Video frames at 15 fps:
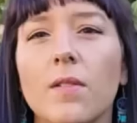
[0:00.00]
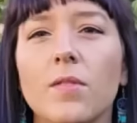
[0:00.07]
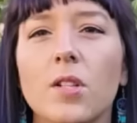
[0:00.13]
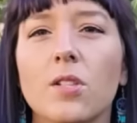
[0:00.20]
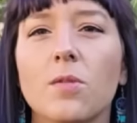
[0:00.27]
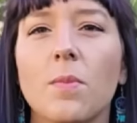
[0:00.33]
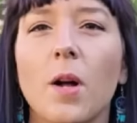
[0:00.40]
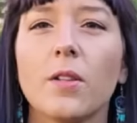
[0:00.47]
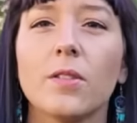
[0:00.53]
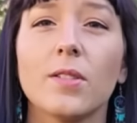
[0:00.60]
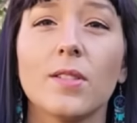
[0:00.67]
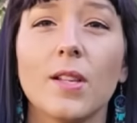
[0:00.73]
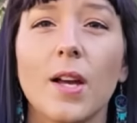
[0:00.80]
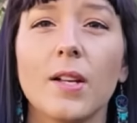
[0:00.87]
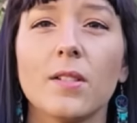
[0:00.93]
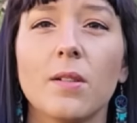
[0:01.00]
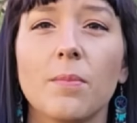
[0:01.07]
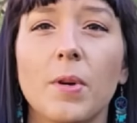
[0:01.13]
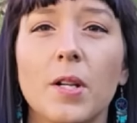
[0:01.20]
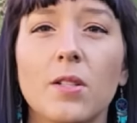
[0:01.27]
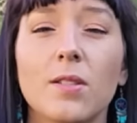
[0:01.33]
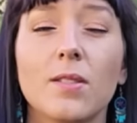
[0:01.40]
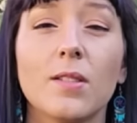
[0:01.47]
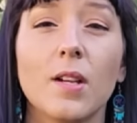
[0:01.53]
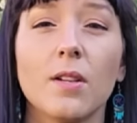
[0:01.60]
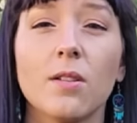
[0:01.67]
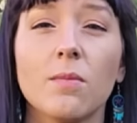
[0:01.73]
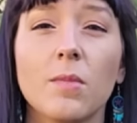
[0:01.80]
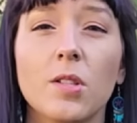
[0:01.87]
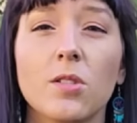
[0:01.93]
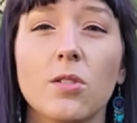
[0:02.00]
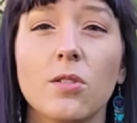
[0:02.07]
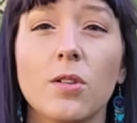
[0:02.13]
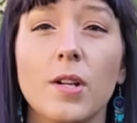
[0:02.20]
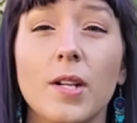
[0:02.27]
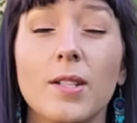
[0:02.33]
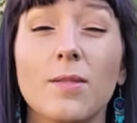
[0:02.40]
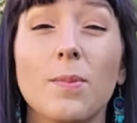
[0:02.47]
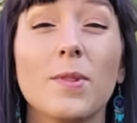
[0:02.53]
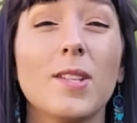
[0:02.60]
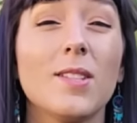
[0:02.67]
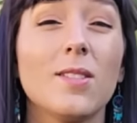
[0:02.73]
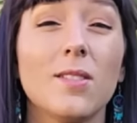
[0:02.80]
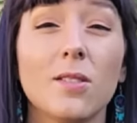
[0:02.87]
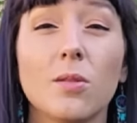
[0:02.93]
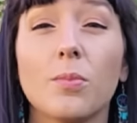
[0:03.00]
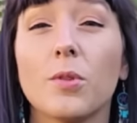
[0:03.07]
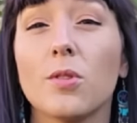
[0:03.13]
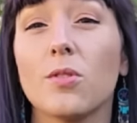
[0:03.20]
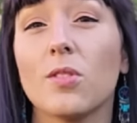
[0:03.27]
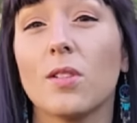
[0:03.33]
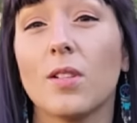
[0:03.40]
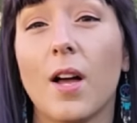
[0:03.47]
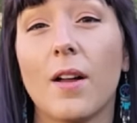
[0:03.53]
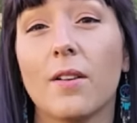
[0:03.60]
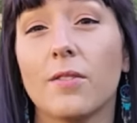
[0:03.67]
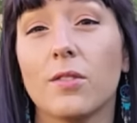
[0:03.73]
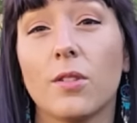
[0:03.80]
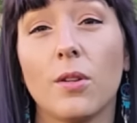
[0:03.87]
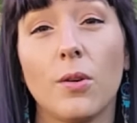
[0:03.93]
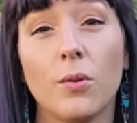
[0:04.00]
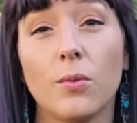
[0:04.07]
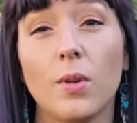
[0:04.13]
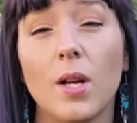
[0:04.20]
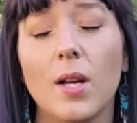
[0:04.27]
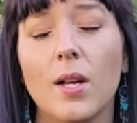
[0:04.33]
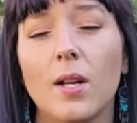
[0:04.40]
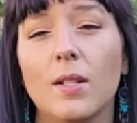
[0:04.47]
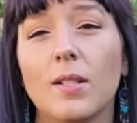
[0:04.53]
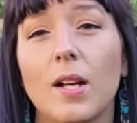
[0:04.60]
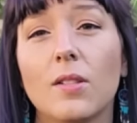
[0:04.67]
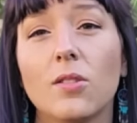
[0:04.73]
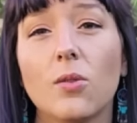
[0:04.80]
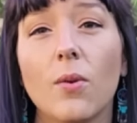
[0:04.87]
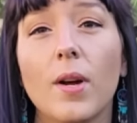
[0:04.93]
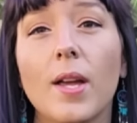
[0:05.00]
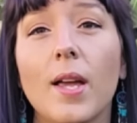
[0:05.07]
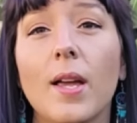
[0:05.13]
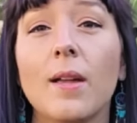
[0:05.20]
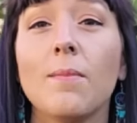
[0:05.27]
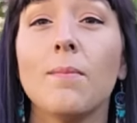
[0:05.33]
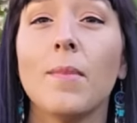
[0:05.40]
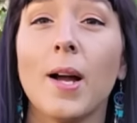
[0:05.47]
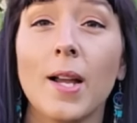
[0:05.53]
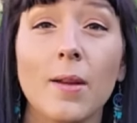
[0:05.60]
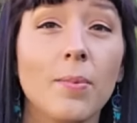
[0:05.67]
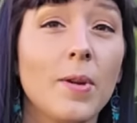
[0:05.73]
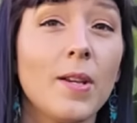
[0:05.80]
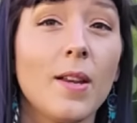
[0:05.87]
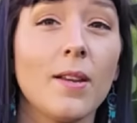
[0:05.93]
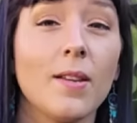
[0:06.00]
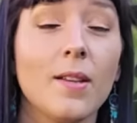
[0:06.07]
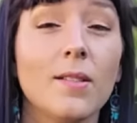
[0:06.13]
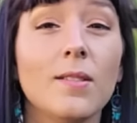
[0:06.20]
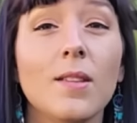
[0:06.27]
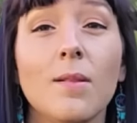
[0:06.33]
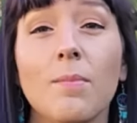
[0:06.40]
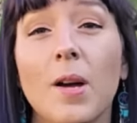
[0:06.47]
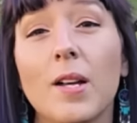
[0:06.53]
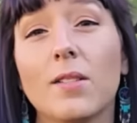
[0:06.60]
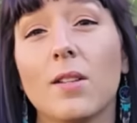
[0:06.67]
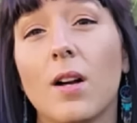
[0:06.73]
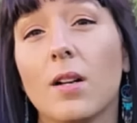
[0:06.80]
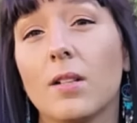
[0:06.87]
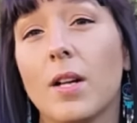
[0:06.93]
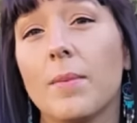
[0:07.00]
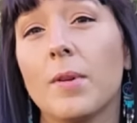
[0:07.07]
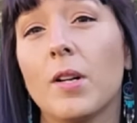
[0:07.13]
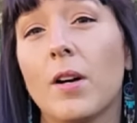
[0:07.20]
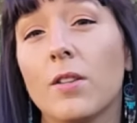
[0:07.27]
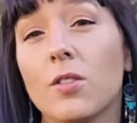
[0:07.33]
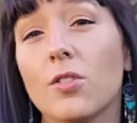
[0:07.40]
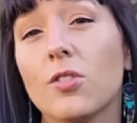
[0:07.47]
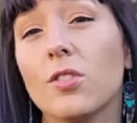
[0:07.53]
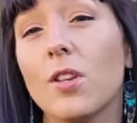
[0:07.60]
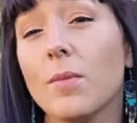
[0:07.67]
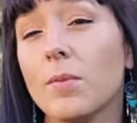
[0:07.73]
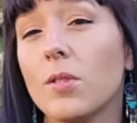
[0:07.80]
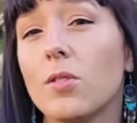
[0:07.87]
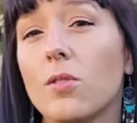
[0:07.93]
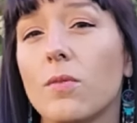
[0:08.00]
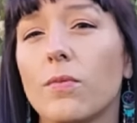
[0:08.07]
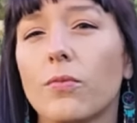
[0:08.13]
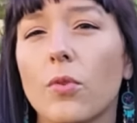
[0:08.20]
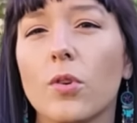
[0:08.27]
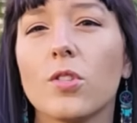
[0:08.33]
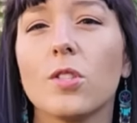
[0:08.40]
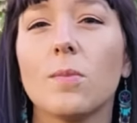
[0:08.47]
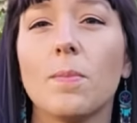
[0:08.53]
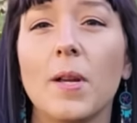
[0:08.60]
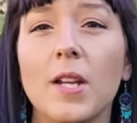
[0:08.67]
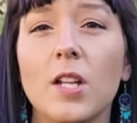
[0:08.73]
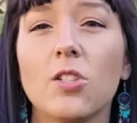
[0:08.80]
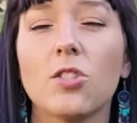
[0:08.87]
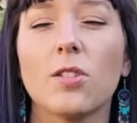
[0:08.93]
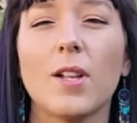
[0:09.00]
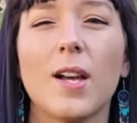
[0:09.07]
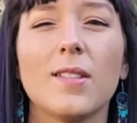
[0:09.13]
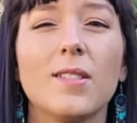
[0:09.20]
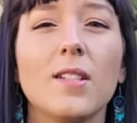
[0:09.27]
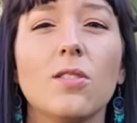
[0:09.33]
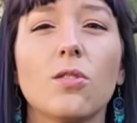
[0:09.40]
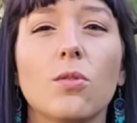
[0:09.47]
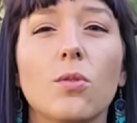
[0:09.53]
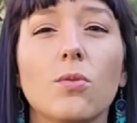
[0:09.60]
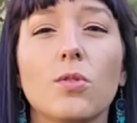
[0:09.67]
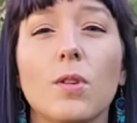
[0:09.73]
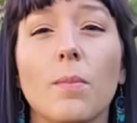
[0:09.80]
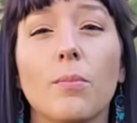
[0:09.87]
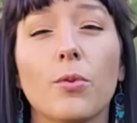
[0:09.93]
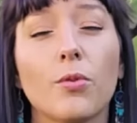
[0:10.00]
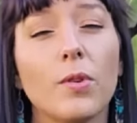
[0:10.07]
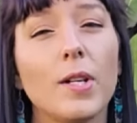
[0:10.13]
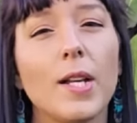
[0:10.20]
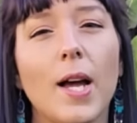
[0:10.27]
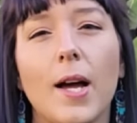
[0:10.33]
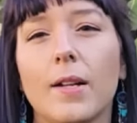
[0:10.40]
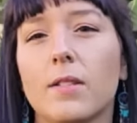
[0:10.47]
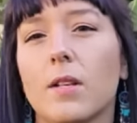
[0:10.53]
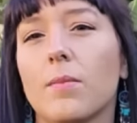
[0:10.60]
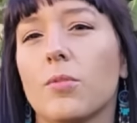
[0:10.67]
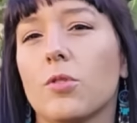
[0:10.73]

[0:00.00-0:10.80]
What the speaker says: The leaves are smaller in size compared to standard mustard greens, but they still produce a lot on their own. Tatsoi, in my opinion, is the best hot climate gardener's substitute for spinach, lasting through some pretty high